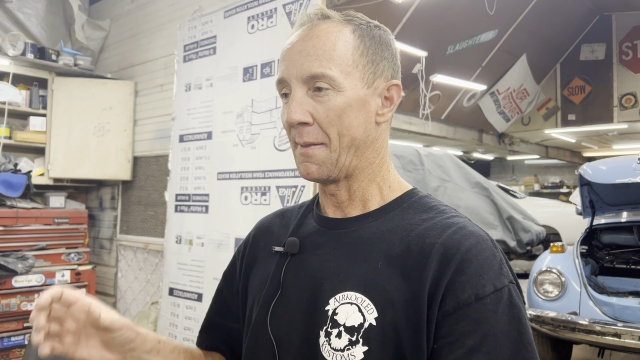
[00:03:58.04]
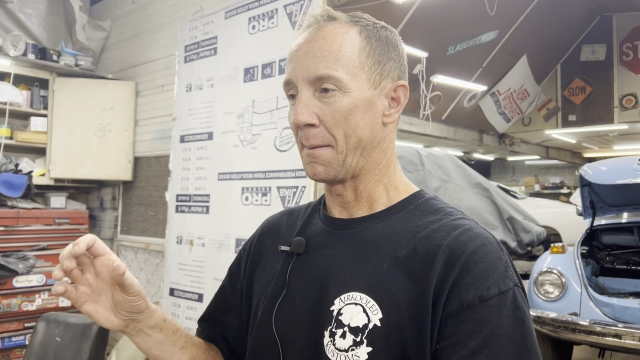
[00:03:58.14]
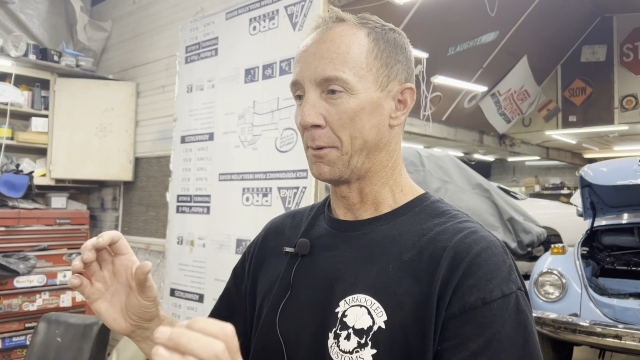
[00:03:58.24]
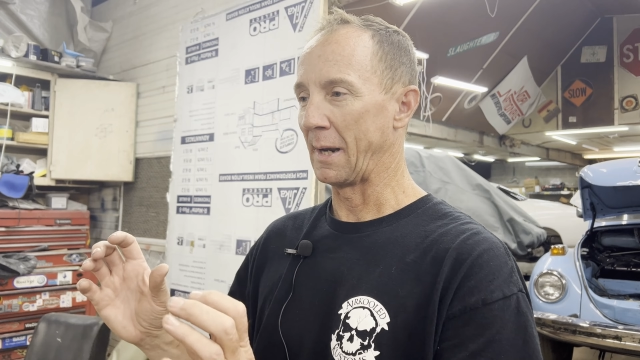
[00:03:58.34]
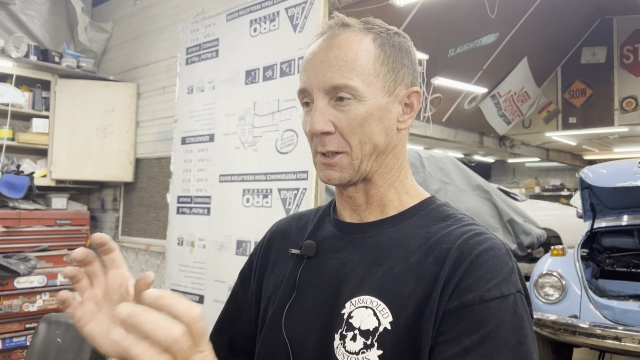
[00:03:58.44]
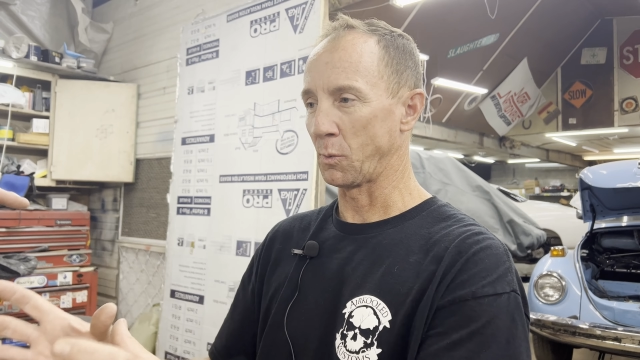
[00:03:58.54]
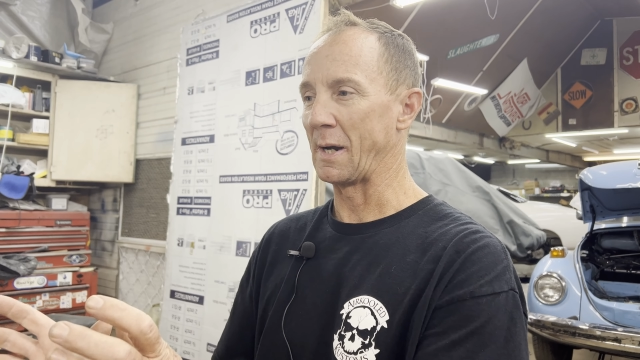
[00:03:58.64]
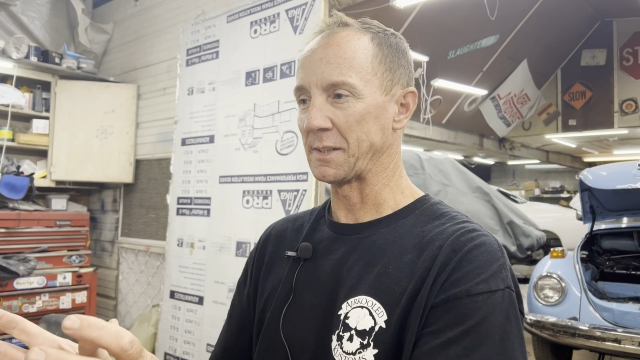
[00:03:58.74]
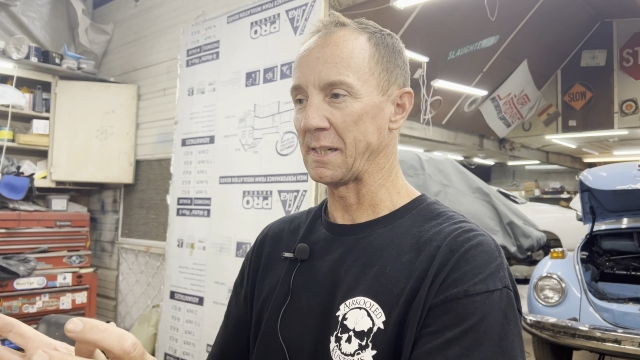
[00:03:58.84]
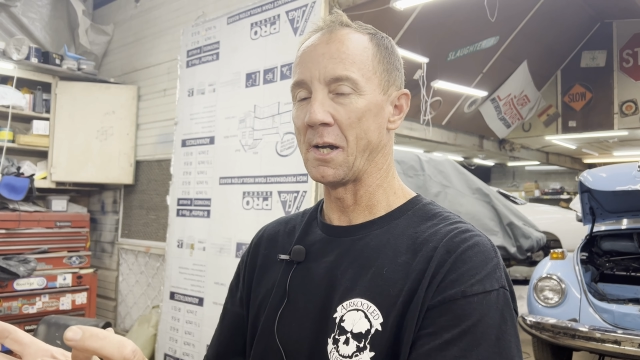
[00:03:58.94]
and they put X
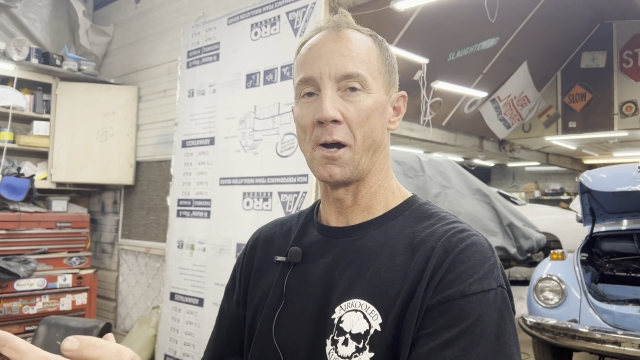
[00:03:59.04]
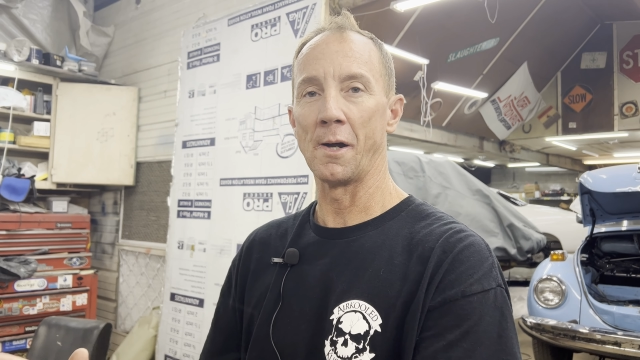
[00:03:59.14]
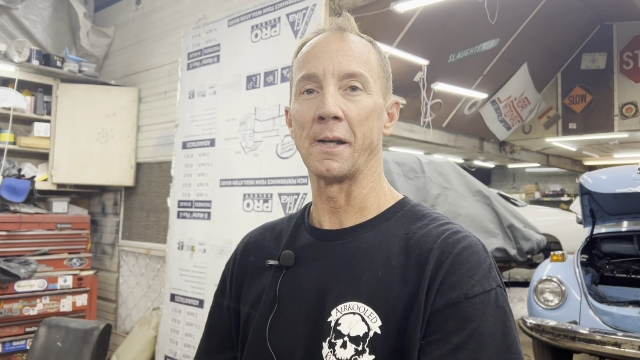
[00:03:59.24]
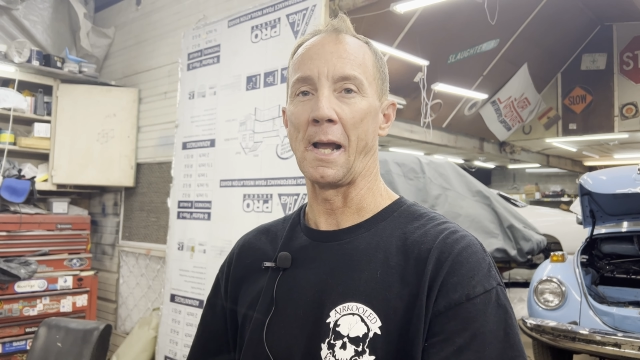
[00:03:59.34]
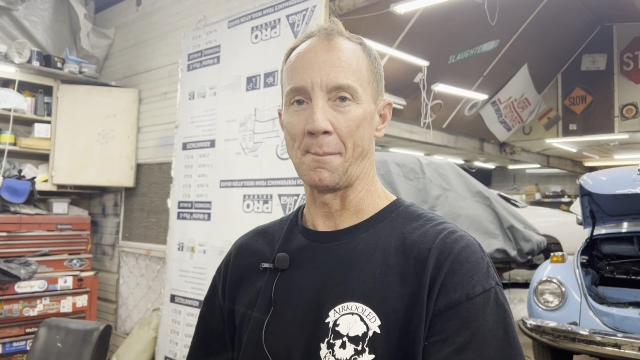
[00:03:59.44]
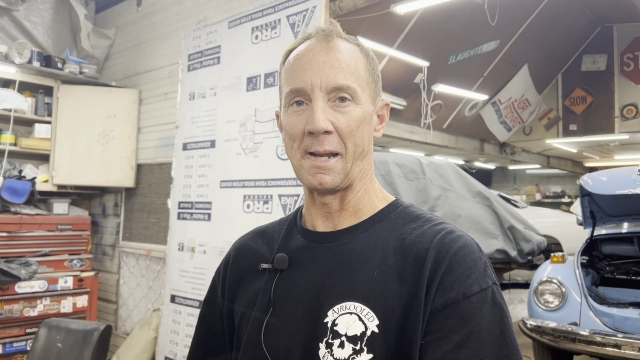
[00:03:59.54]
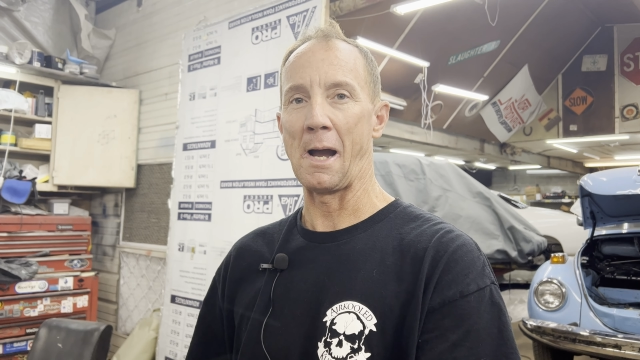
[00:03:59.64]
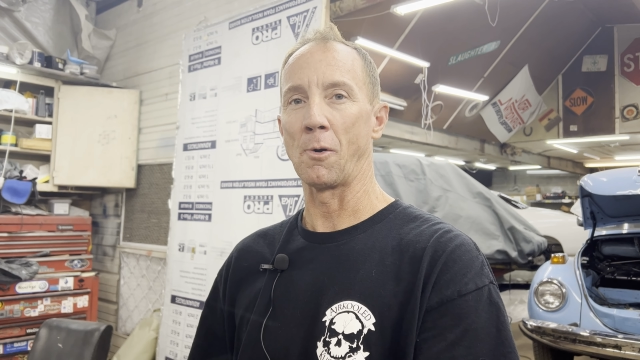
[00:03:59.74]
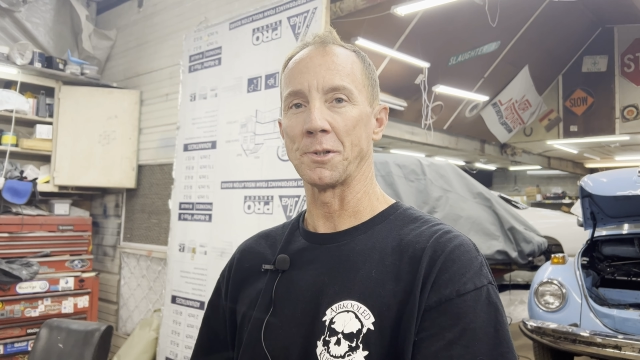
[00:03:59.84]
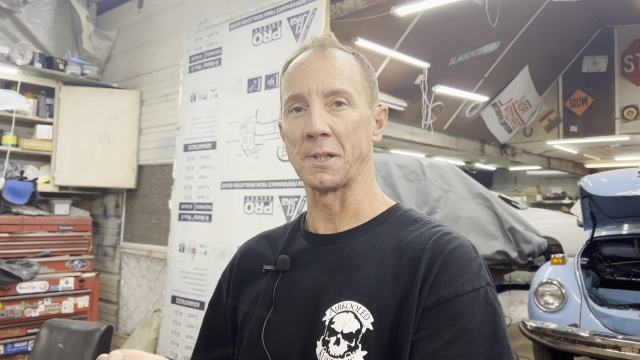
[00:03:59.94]
Y Z on and how many
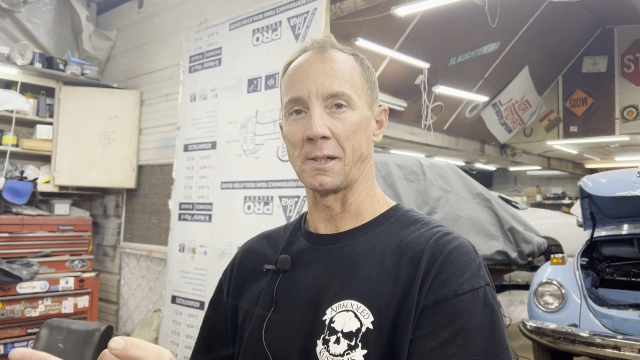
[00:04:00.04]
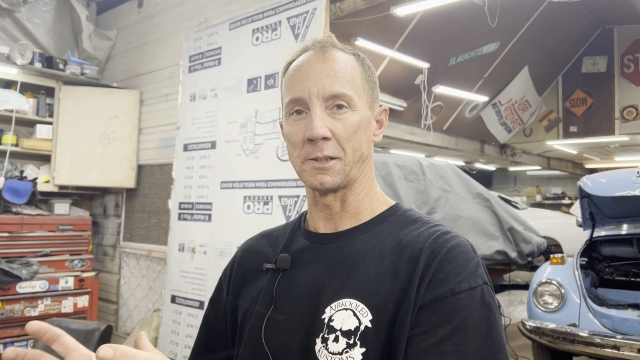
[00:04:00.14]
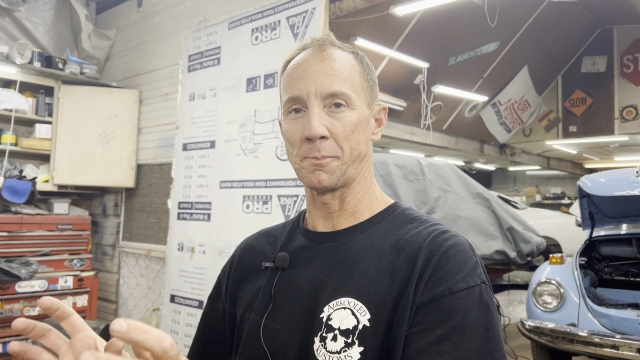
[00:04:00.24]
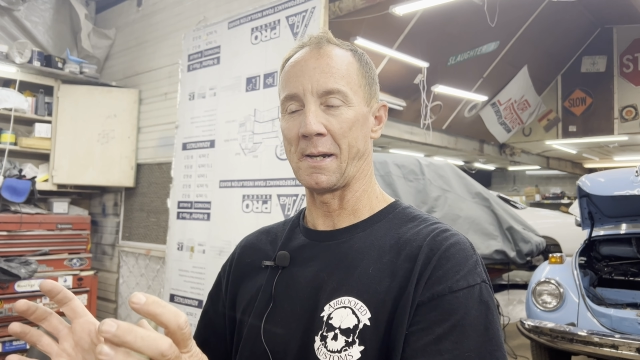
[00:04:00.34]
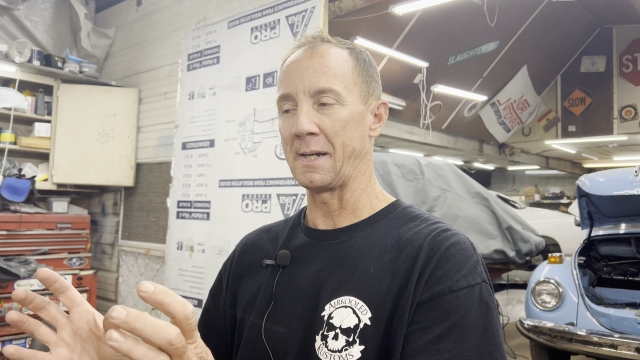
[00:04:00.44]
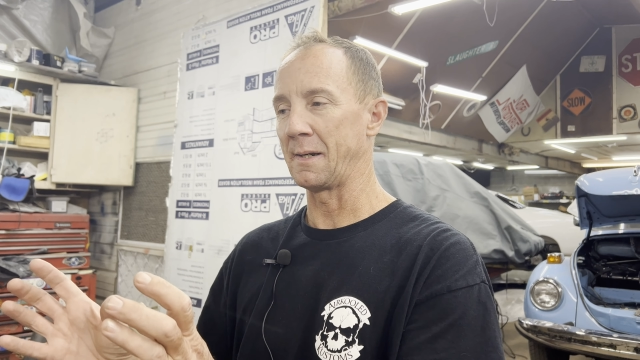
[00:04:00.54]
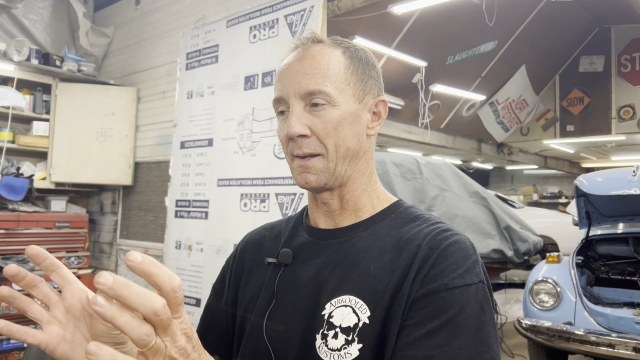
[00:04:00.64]
hours it gets paid,